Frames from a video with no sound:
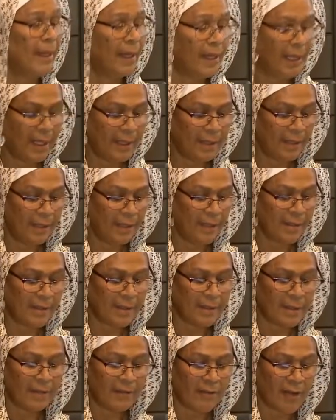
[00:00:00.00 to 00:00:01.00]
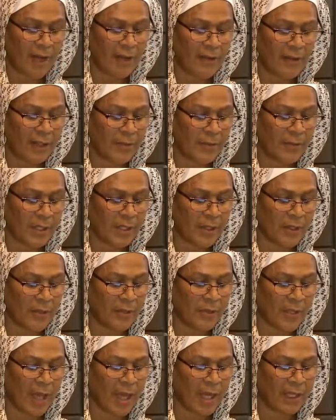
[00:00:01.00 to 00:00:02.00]
In this, they found
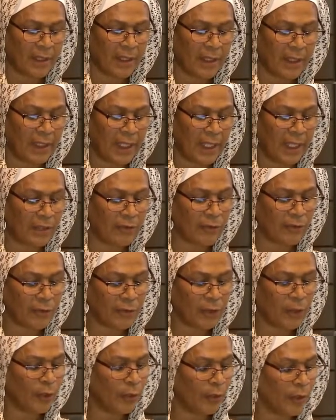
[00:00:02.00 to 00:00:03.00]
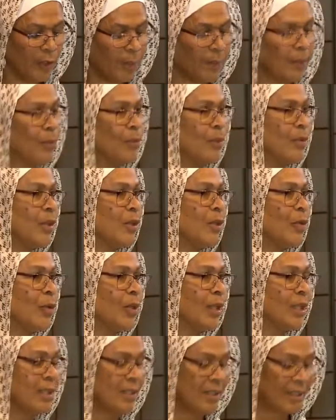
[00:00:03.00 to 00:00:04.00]
themselves oddly in full agreement with the
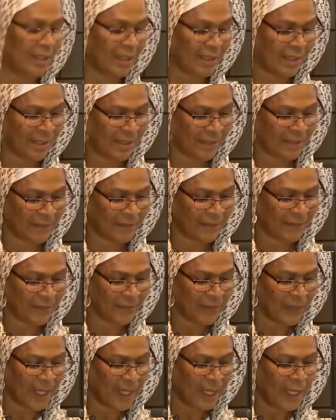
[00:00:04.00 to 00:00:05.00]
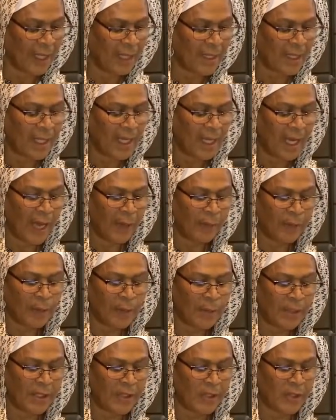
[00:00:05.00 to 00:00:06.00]
Orientalists. They came to
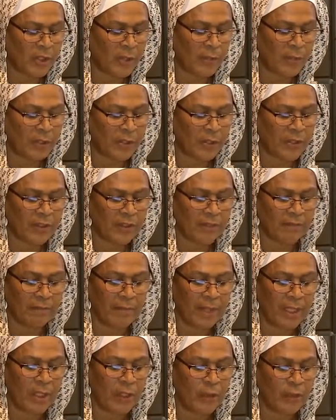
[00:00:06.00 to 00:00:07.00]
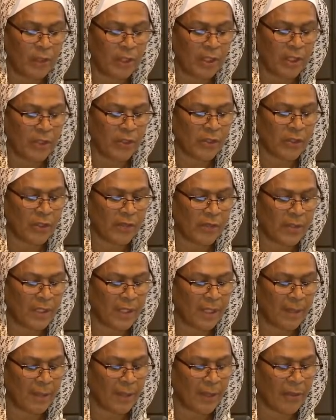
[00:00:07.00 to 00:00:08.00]
be suspicious of many traditions of
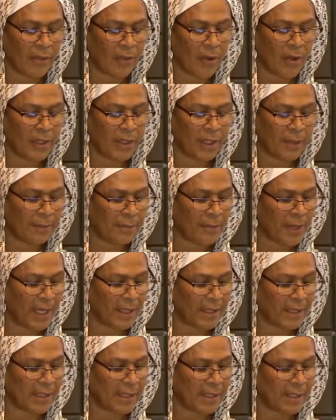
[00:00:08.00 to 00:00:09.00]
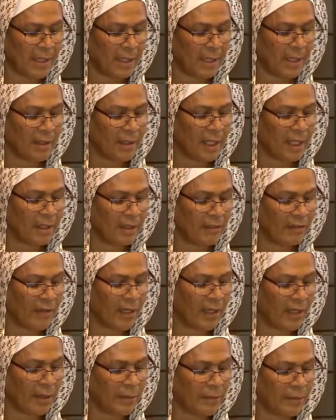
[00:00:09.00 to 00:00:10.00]
Islamic thought and practice that
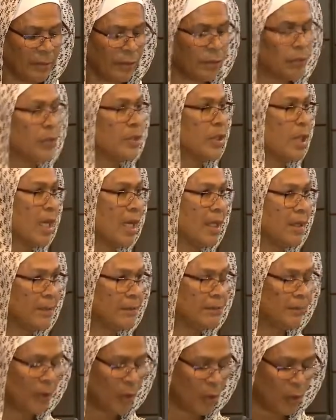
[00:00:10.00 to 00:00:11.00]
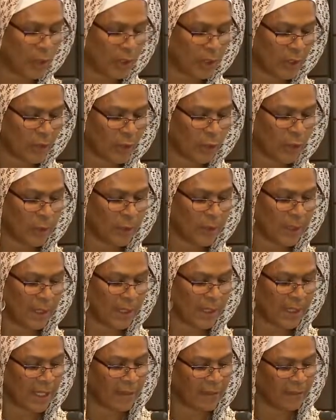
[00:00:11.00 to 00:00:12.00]
developed through time, according to Omid
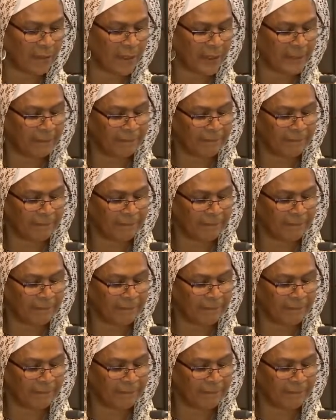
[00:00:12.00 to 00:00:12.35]
Safi.